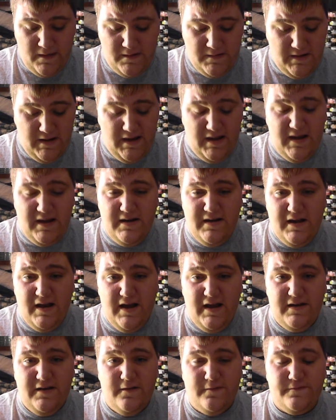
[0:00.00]
And
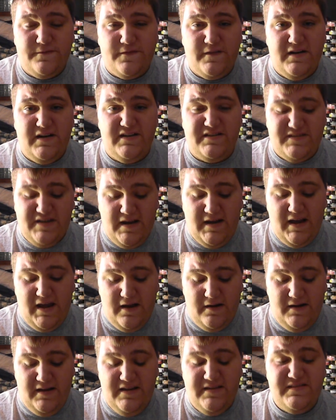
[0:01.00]
don't forget to check
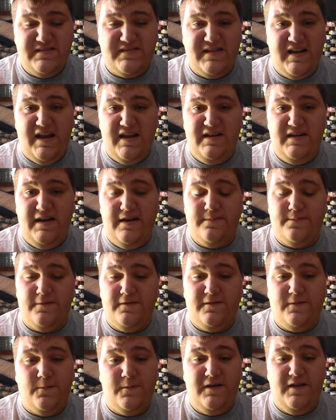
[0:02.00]
out Insane Dipper
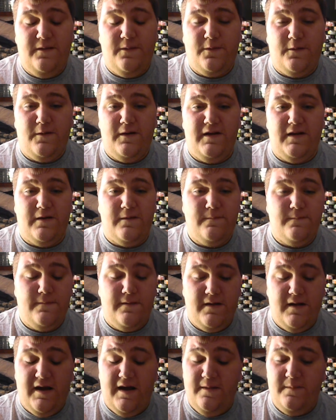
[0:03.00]
23.
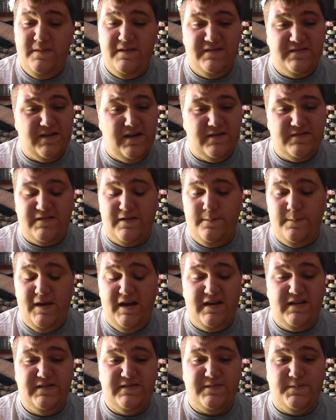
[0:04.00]
He's also
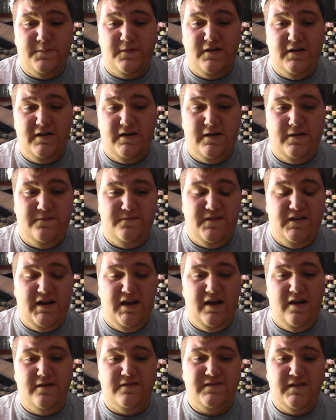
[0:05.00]
making some really good
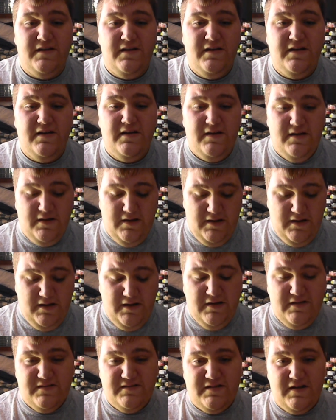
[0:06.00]
videos.
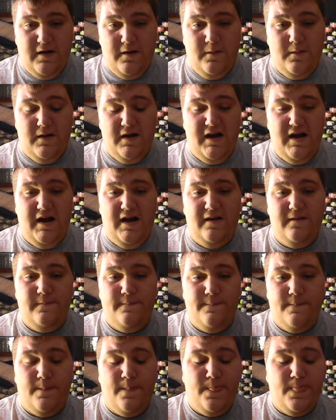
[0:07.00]
So
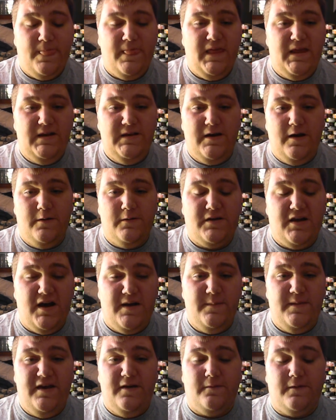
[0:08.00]

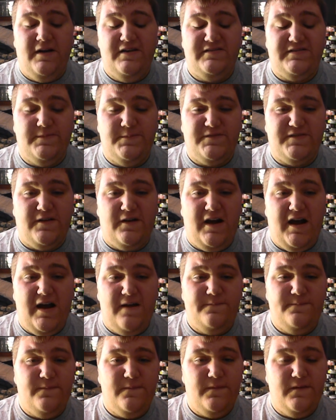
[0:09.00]
comment, rate,
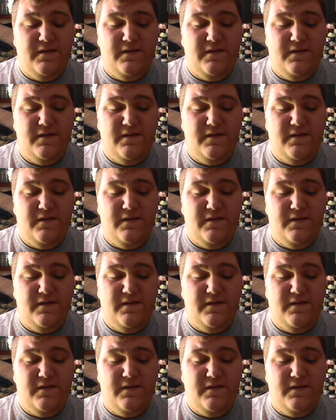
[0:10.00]
subscribe.